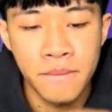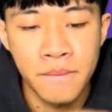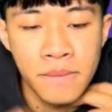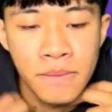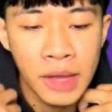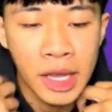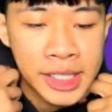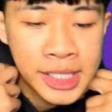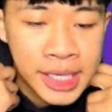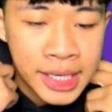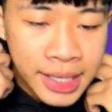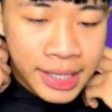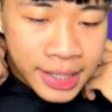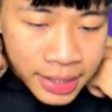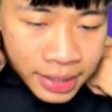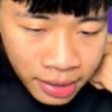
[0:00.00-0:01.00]
I
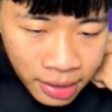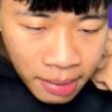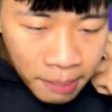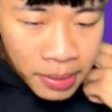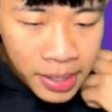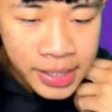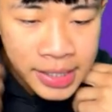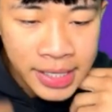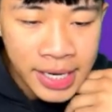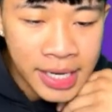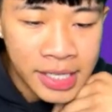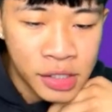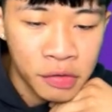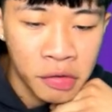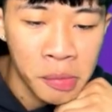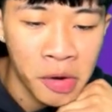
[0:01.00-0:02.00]
think. Play Diaz
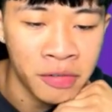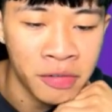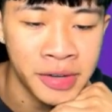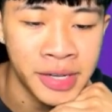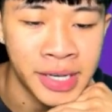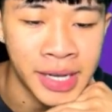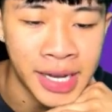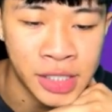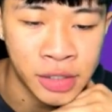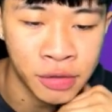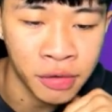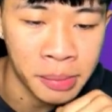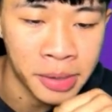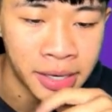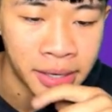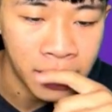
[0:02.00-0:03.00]
over Murphy. Yes, for
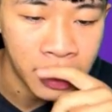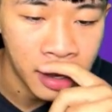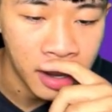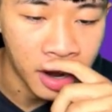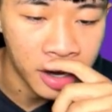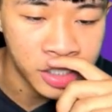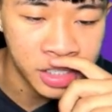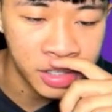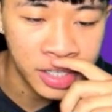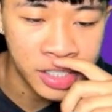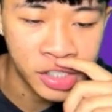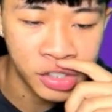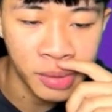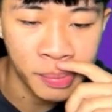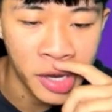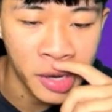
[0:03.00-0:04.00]
me. I just like to
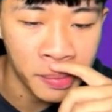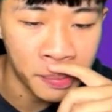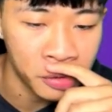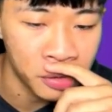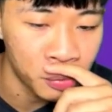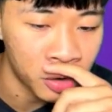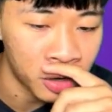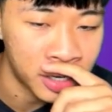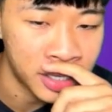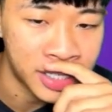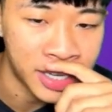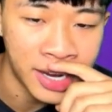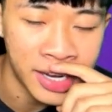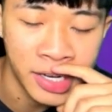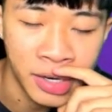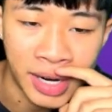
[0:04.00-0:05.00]
stream. Keep up the good work.
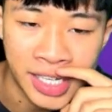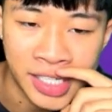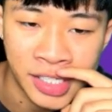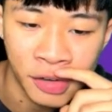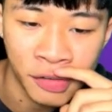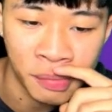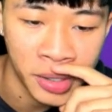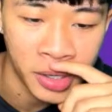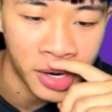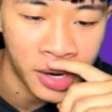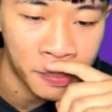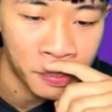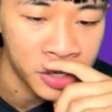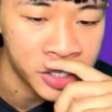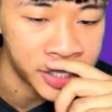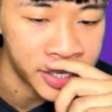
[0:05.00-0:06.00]
Thank you. That's tough, my guy. I
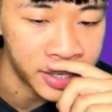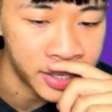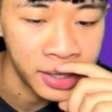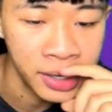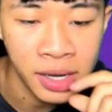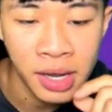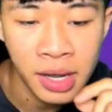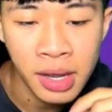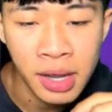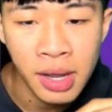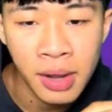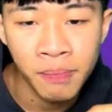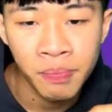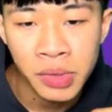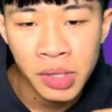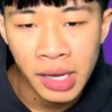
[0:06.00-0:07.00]
appreciate it.
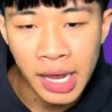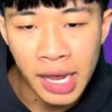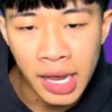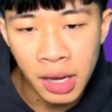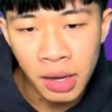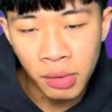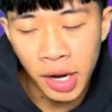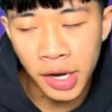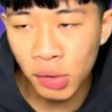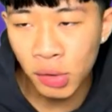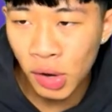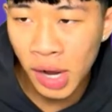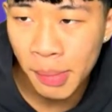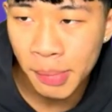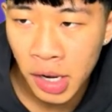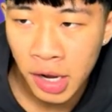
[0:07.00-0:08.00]
I don't know
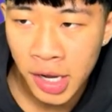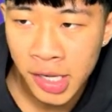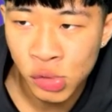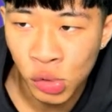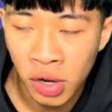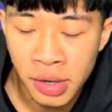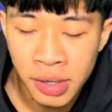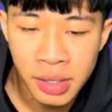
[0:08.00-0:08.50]
how many likes we're on.